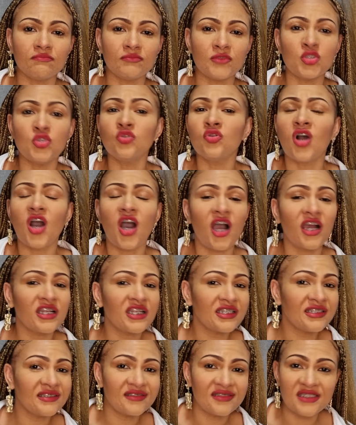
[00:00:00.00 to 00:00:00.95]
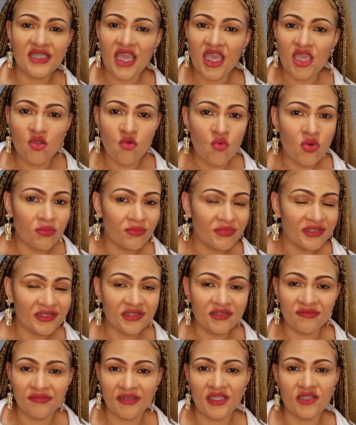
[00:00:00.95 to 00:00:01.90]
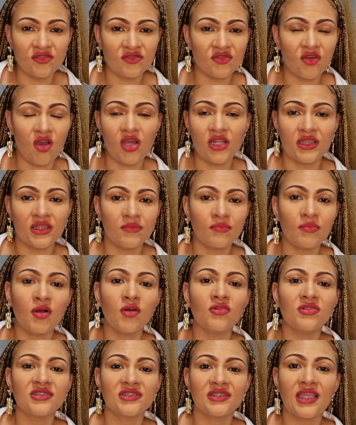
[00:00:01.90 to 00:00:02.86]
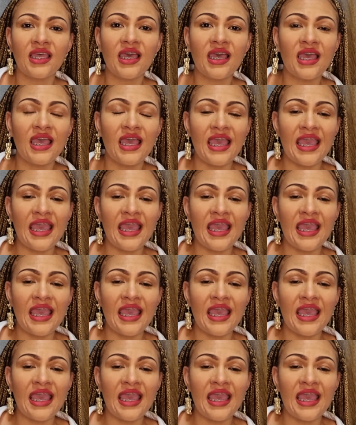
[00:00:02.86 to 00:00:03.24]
you hardly see a woman's face on the poster.